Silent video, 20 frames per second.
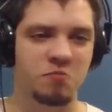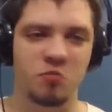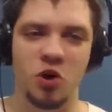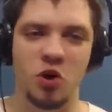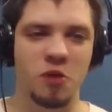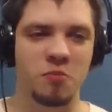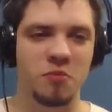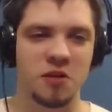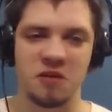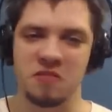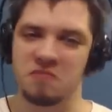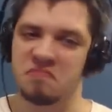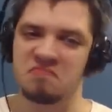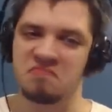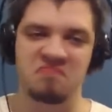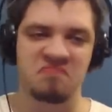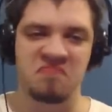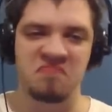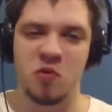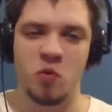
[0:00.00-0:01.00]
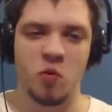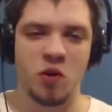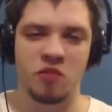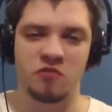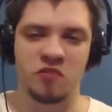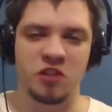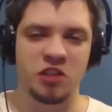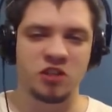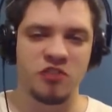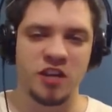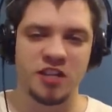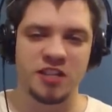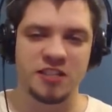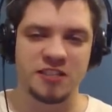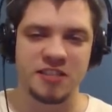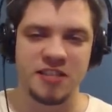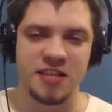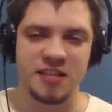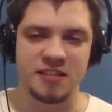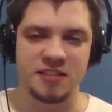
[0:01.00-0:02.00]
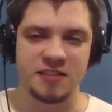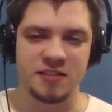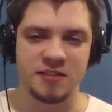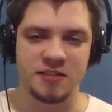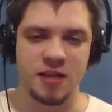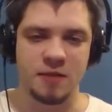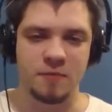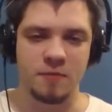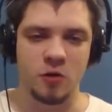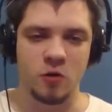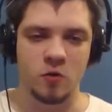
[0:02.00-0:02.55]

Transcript: Probably one of the greatest things in this game.